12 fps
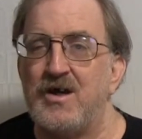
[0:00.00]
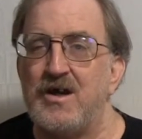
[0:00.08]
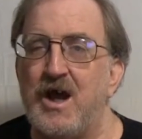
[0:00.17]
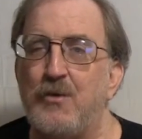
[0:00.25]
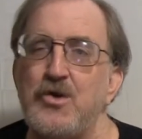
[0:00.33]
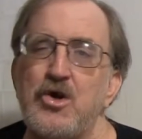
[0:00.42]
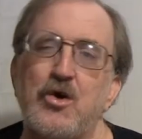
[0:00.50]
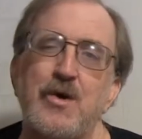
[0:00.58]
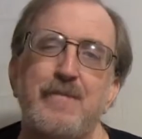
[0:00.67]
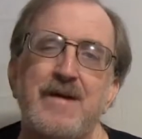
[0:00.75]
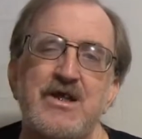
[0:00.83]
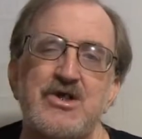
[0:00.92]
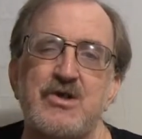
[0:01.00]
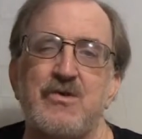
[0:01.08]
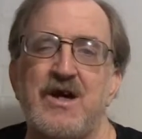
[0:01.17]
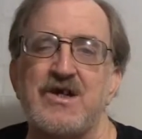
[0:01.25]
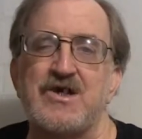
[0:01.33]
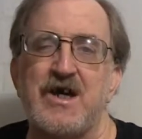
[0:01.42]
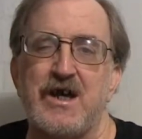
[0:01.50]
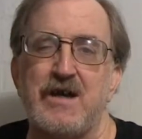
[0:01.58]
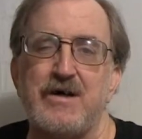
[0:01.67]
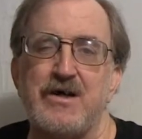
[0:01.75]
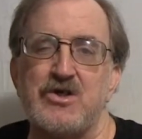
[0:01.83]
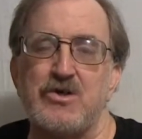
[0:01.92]
Now, when you're on a beans and rice kind of
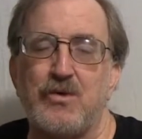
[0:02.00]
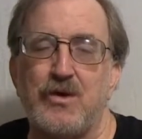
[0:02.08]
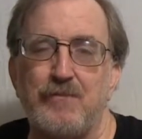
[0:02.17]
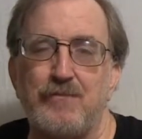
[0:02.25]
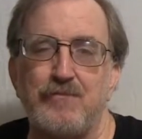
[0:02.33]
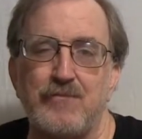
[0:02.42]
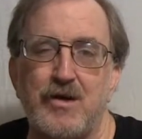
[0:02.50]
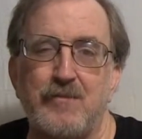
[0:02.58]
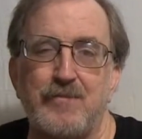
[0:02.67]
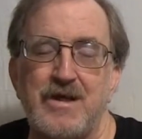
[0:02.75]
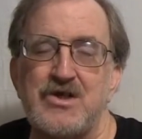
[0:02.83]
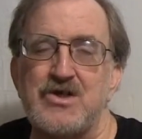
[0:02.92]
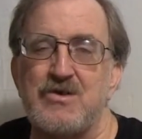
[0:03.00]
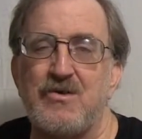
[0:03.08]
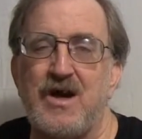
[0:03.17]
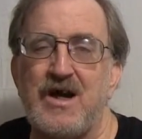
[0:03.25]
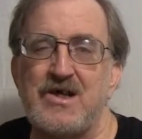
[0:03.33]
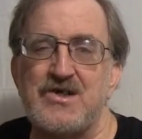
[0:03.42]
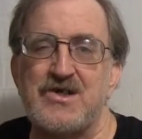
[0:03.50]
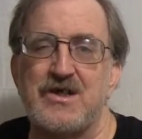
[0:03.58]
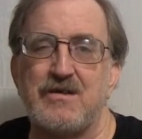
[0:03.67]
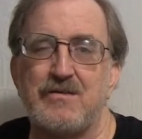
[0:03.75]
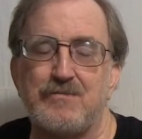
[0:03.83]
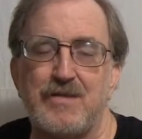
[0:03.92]
budget where, you know, beans and rice
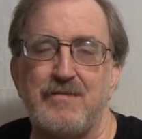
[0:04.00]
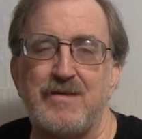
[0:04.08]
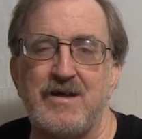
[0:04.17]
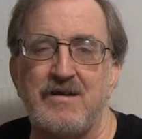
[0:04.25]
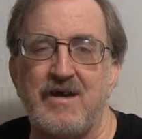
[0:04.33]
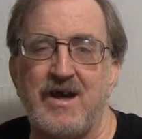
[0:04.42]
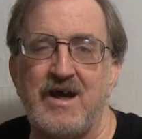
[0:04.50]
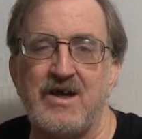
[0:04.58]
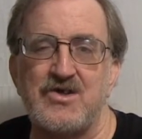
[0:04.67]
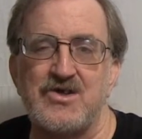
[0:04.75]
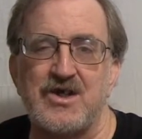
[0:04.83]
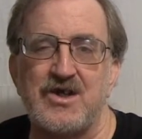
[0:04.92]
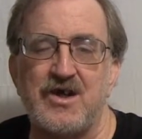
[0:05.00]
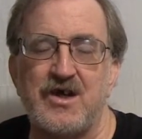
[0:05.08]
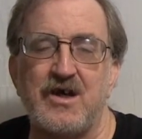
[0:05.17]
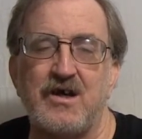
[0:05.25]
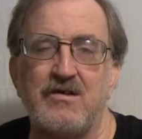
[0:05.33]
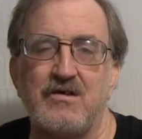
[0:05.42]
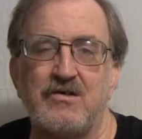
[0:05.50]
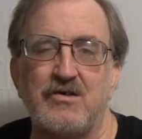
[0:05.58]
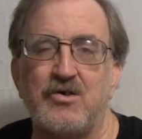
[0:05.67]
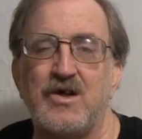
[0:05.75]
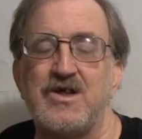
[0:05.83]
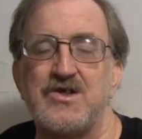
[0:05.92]
and maybe eggs and uh,
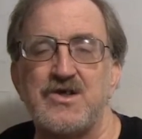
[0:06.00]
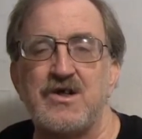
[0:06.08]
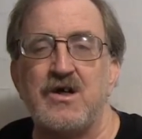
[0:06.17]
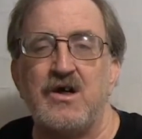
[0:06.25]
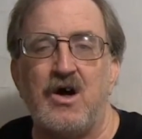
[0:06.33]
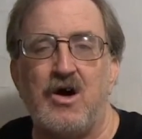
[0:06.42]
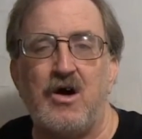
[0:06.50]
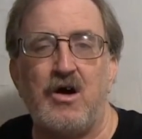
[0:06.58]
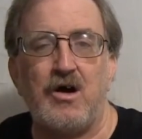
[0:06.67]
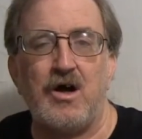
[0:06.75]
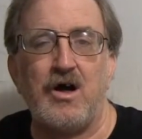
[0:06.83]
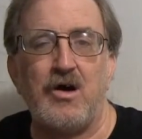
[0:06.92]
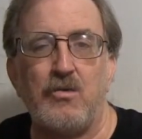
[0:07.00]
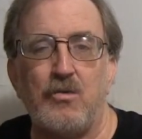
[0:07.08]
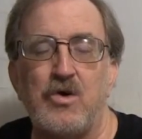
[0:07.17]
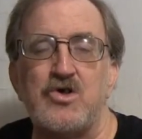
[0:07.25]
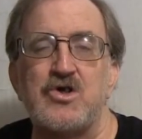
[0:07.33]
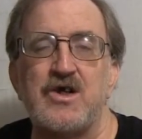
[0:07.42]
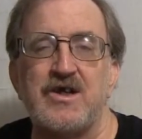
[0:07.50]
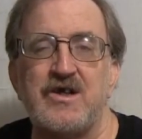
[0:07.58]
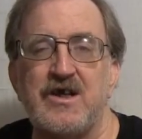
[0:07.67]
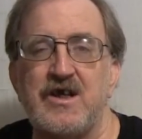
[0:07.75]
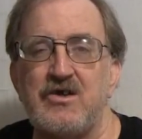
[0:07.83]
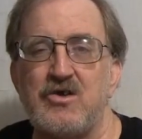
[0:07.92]
grits are uh, what you get to
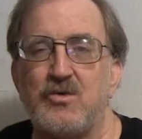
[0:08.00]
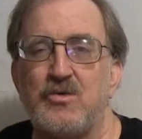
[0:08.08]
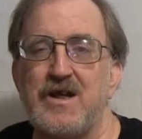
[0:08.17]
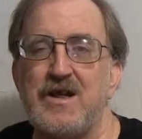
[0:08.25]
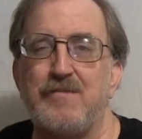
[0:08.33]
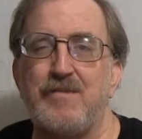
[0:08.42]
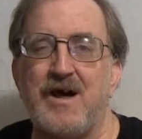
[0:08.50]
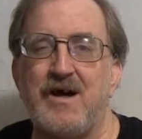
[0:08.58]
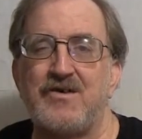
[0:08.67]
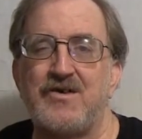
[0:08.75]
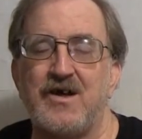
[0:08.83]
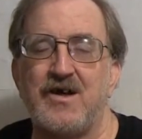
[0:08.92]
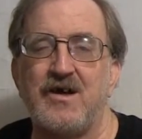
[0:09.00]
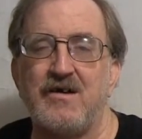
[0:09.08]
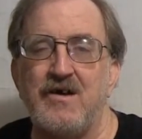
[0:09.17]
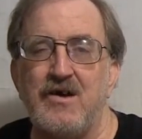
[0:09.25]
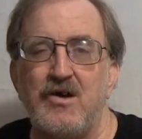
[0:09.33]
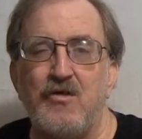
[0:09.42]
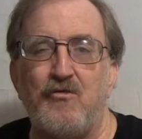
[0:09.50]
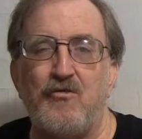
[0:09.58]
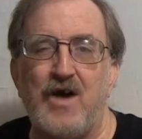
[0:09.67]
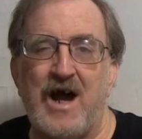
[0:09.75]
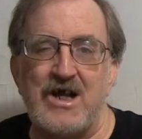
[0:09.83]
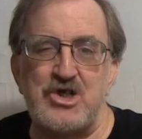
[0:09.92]
eat and you're reading about uh,
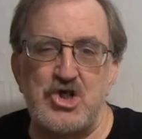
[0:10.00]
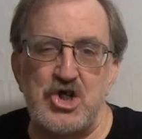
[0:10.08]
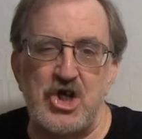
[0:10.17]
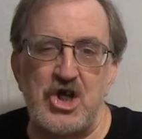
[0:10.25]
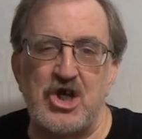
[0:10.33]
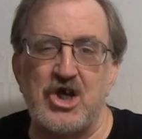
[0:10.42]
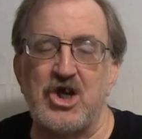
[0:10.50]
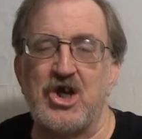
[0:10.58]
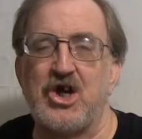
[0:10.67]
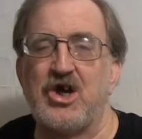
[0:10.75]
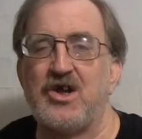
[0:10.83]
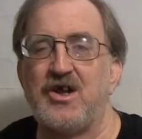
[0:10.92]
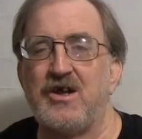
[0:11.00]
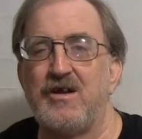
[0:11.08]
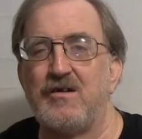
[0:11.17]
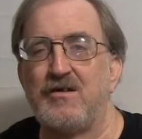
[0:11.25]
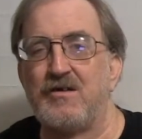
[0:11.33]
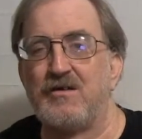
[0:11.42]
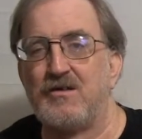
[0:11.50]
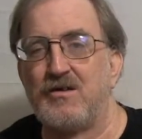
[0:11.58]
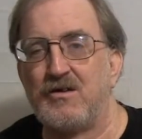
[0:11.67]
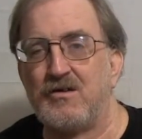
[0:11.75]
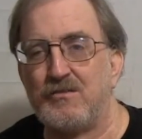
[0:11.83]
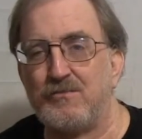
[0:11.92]
fried chicken
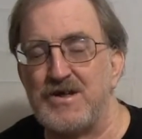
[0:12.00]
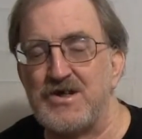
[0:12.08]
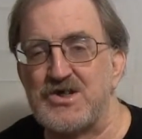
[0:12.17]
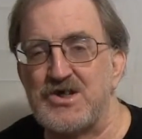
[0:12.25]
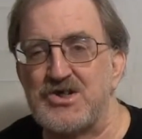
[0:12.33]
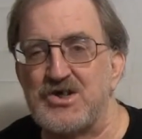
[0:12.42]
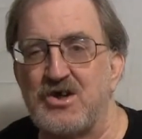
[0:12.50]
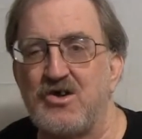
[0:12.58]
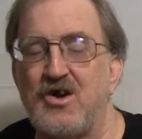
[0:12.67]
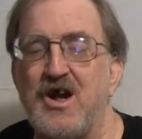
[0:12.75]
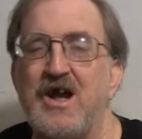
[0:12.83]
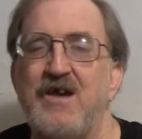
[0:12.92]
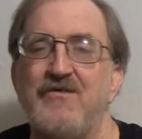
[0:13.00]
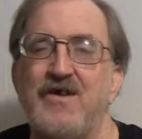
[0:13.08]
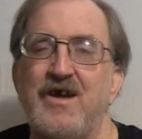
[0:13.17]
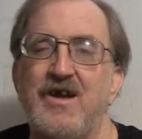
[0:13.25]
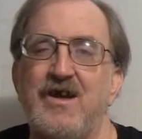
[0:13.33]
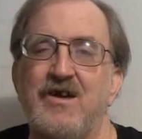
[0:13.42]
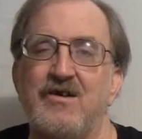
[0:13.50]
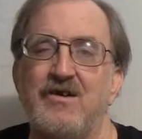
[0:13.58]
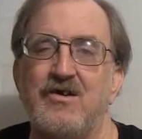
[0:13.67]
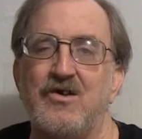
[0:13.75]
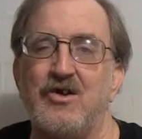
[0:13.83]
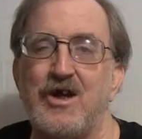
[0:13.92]
and biscuits and gravy
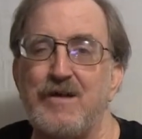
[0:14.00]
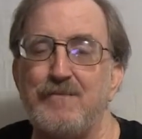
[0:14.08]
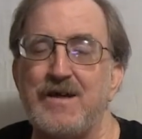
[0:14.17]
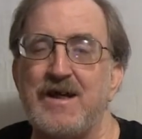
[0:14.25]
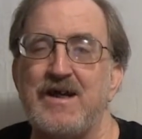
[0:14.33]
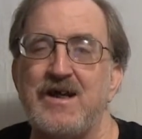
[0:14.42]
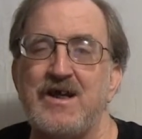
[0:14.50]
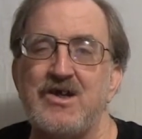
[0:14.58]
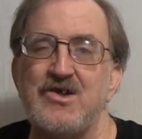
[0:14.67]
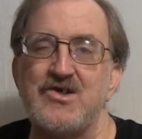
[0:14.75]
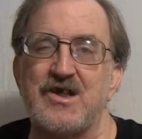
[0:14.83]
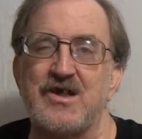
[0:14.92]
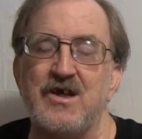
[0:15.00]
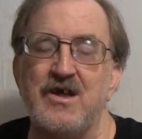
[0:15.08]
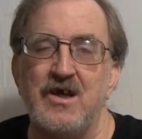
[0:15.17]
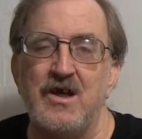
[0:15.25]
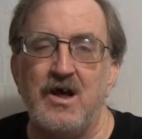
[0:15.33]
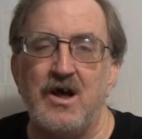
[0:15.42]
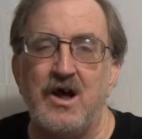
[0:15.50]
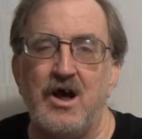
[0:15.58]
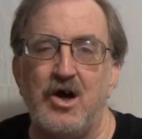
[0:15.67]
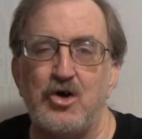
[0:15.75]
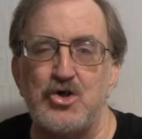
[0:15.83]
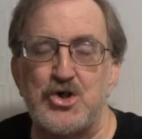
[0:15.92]
and green beans and
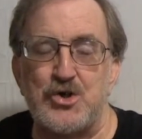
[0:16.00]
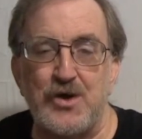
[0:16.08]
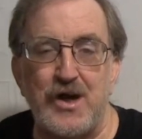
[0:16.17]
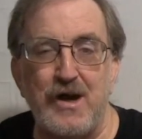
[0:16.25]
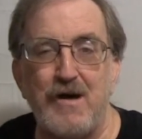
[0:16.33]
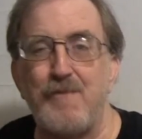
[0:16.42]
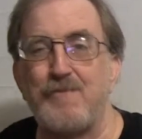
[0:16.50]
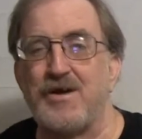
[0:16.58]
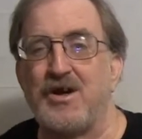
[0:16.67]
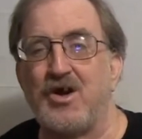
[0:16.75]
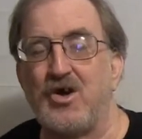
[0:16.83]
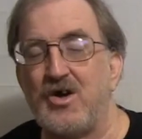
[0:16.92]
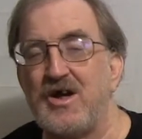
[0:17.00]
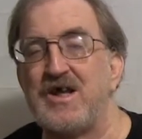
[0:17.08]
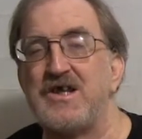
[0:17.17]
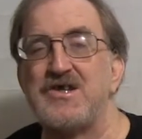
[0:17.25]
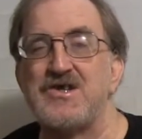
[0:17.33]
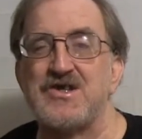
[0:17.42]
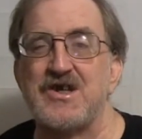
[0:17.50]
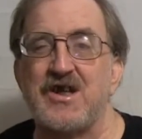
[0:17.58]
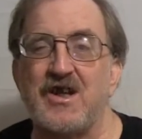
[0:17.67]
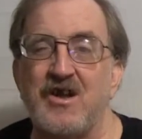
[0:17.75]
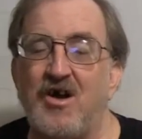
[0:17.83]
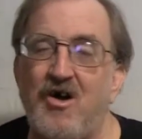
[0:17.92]
uh, shrimp and grits
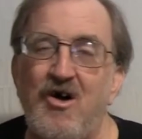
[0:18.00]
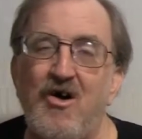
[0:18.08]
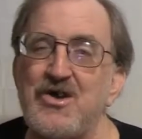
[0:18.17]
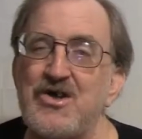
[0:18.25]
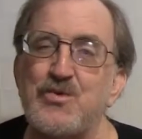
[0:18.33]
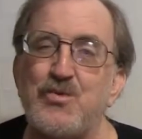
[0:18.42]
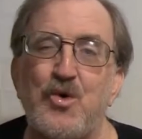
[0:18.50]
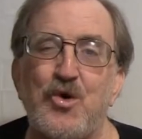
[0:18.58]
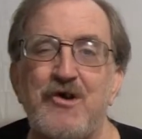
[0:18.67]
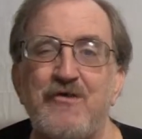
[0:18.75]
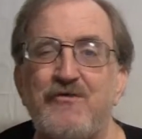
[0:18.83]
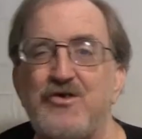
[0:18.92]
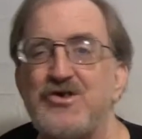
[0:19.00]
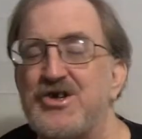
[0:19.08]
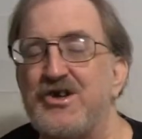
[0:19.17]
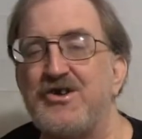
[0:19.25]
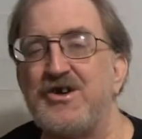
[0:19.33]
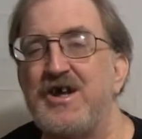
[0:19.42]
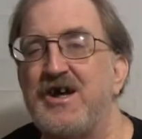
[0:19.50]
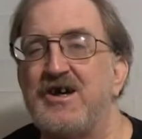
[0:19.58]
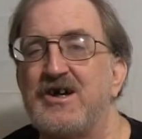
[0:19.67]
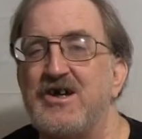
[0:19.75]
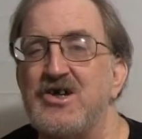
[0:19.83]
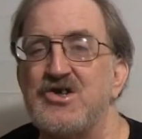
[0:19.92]
and all these wonderful southern
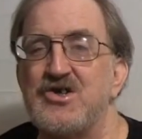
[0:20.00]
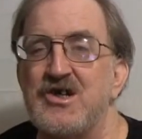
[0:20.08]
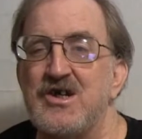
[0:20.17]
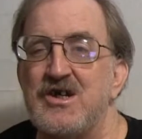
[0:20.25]
delicacies.